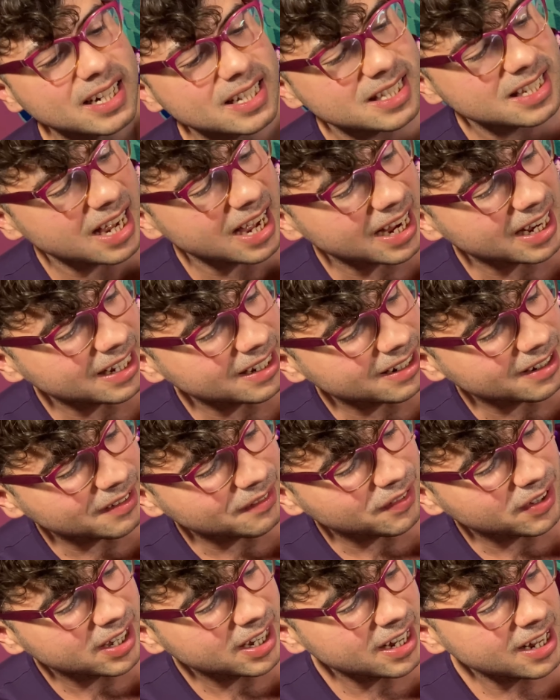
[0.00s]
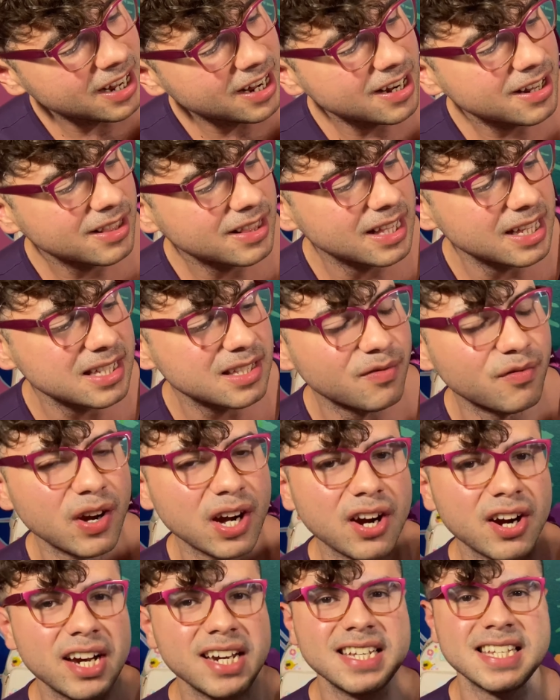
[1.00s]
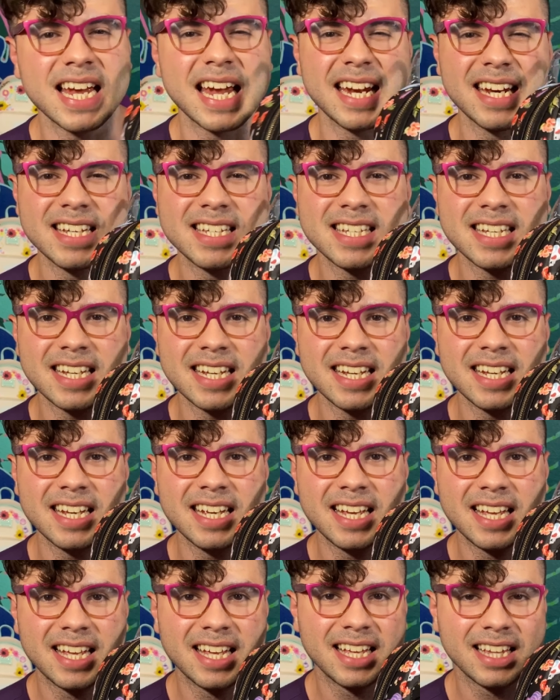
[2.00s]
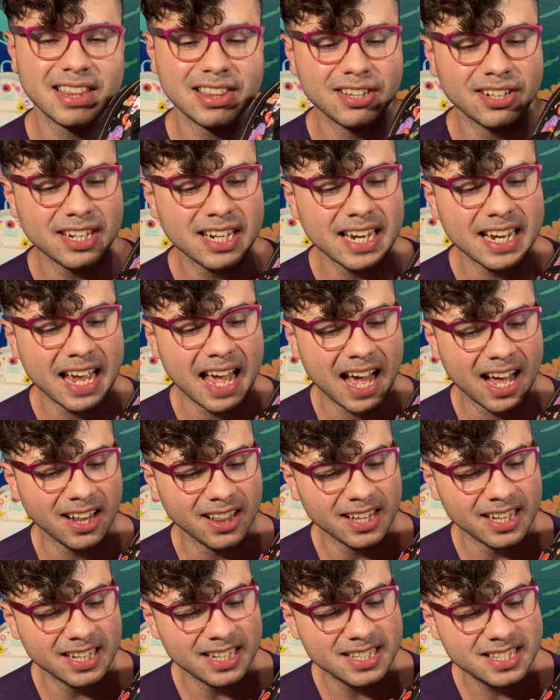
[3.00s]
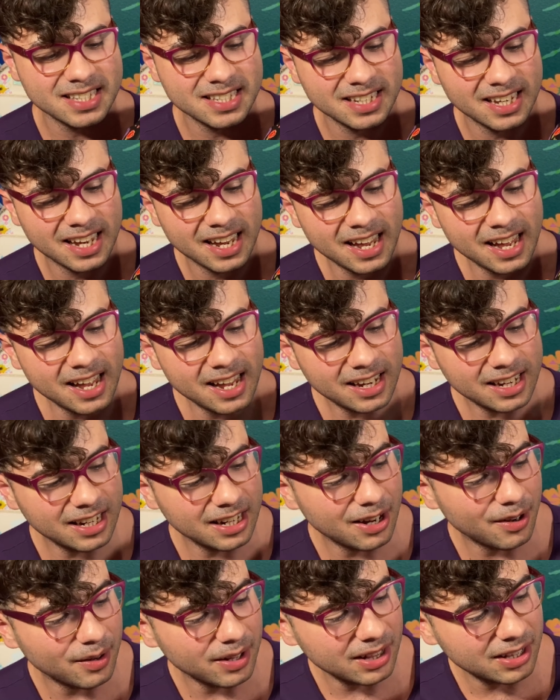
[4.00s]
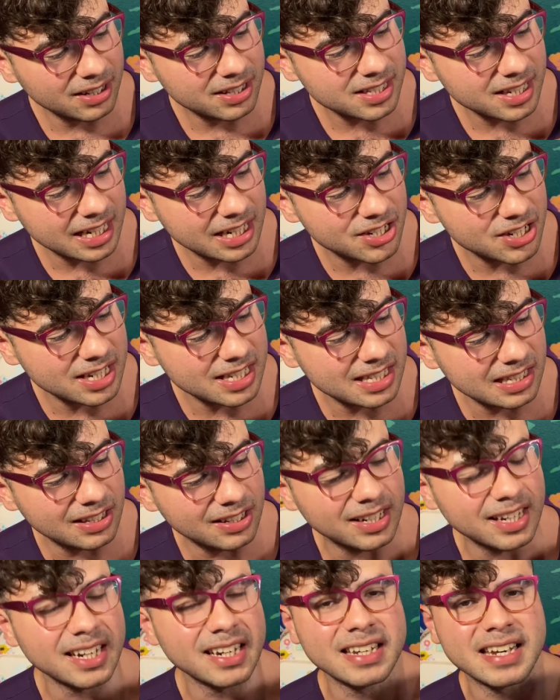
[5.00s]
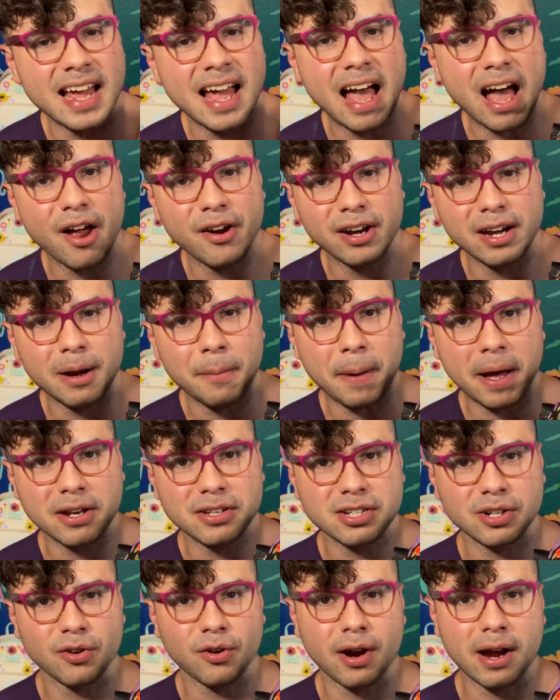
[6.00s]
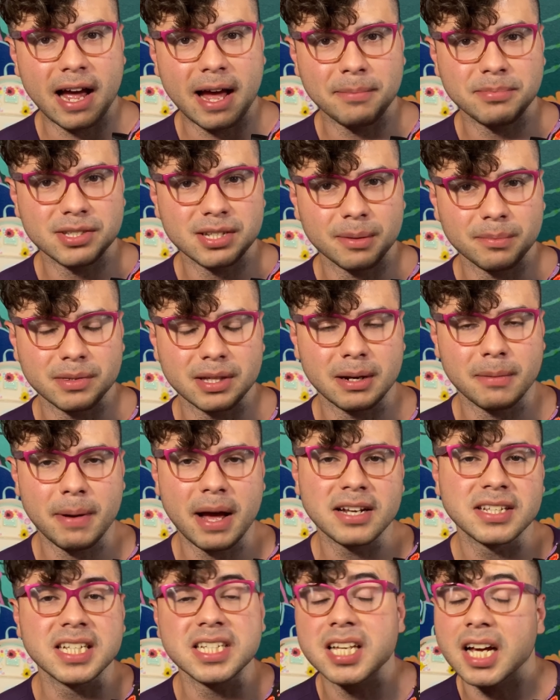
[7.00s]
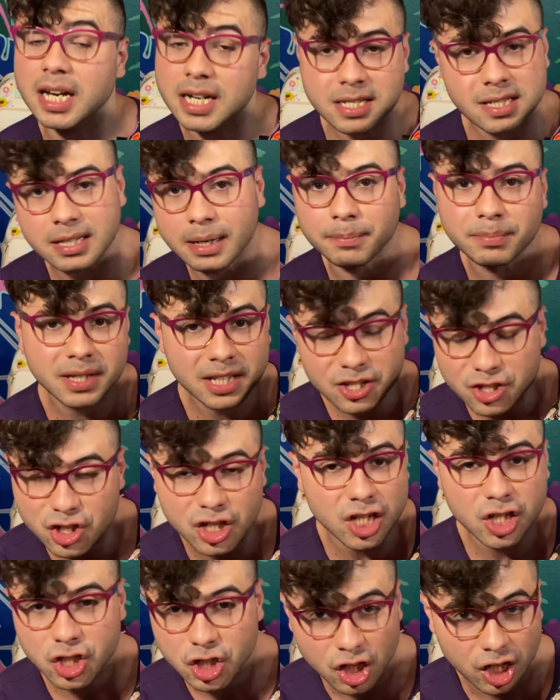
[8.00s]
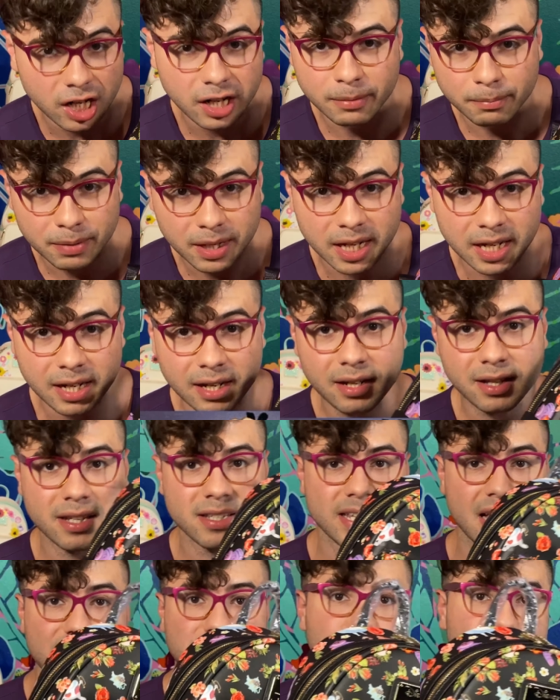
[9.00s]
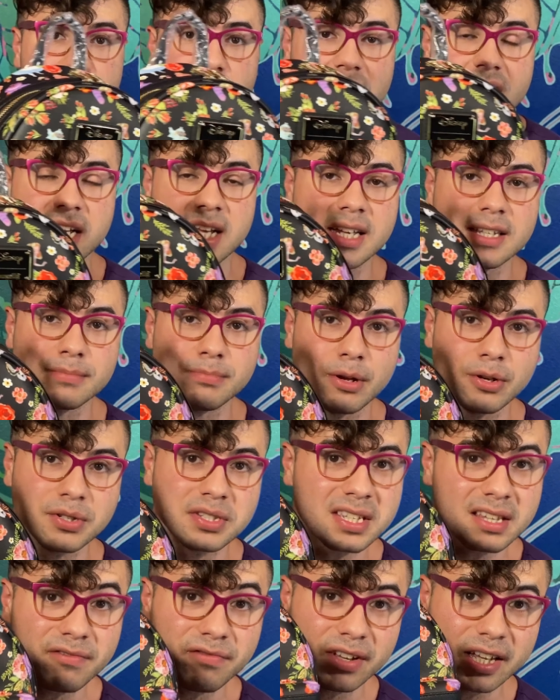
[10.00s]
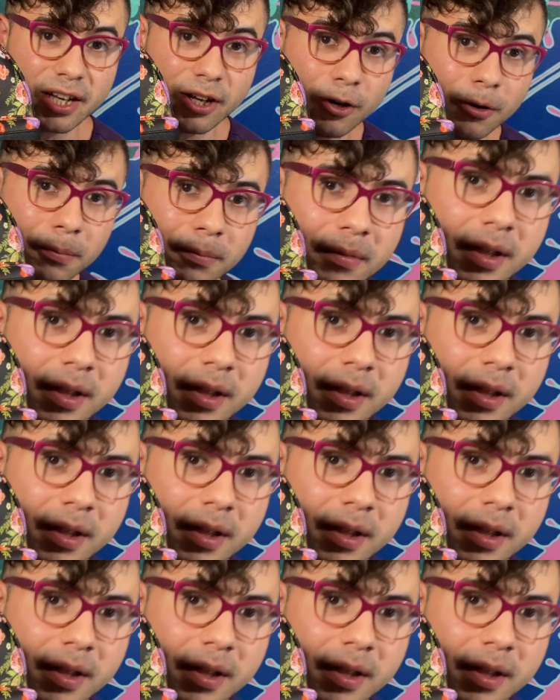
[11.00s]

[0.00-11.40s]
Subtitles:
kind of this very dainty looking Alice. You know, it looks like she's looking down and about to grab something, about to touch something she shouldn't be, because that's what she does most of the film,